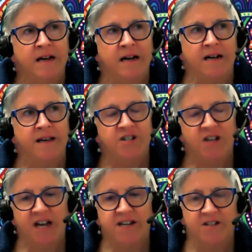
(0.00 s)

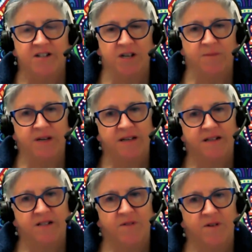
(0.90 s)
Educating
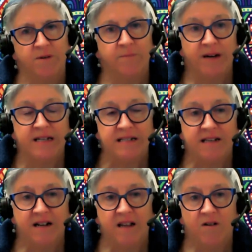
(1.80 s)
GPs very
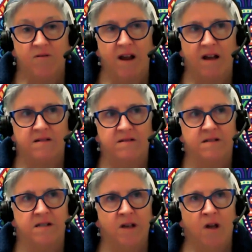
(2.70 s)
basically
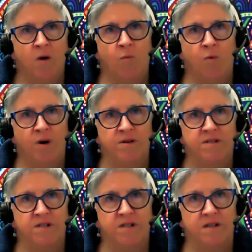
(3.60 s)
around
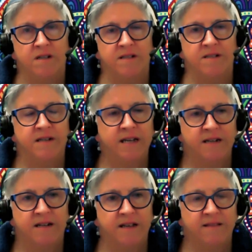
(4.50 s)
what is
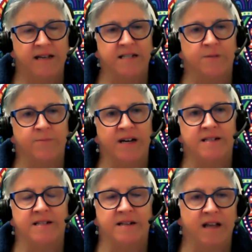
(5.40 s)
needed in that
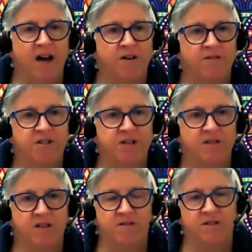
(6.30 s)
space,
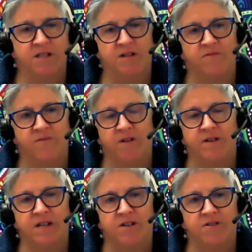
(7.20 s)
encouraging those that are
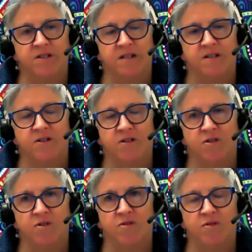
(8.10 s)
very interested
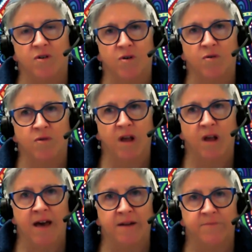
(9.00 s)
to look
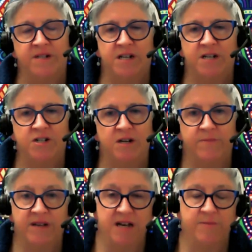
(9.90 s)
at potentially
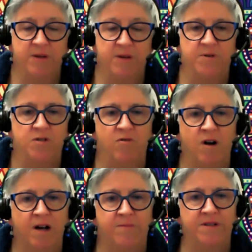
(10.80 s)
becoming
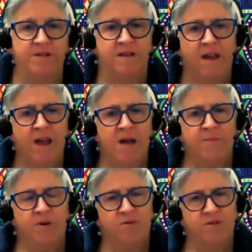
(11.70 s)
prescribers,
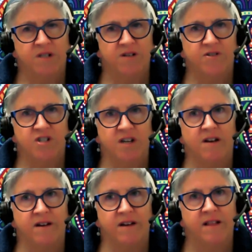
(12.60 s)
but also
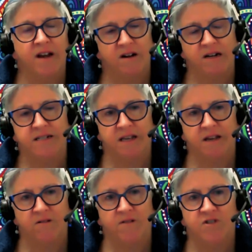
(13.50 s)
sharing that
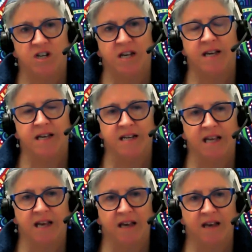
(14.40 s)
idea of shared
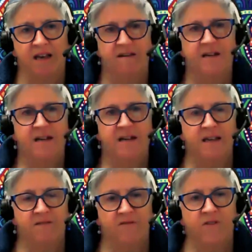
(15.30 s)
care
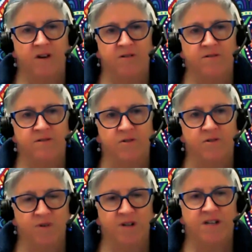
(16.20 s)
in those
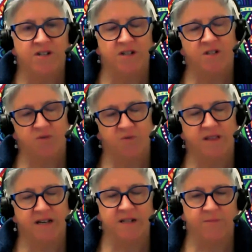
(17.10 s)
regions where
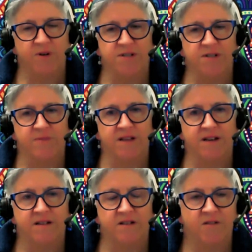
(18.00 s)
that's a
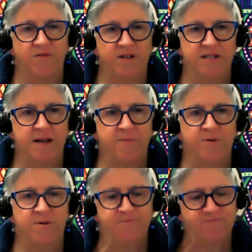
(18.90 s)
possibility. So, for
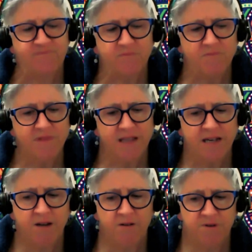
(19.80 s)
example,
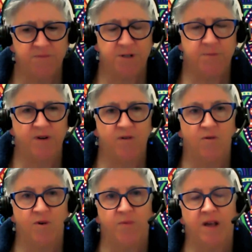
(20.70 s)
here in Brisbane
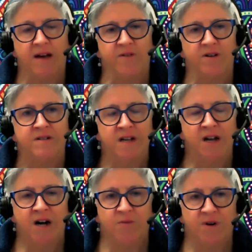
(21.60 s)
North, we have a
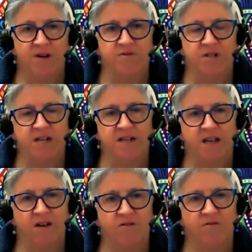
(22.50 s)
wonderful shared
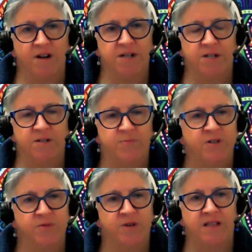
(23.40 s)
care arrangement
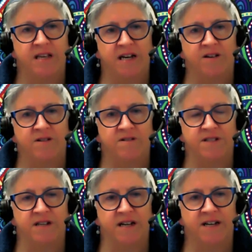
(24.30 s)
between the
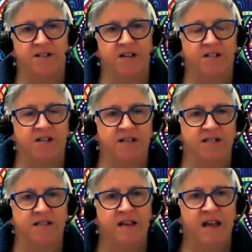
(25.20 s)
AODs in HHS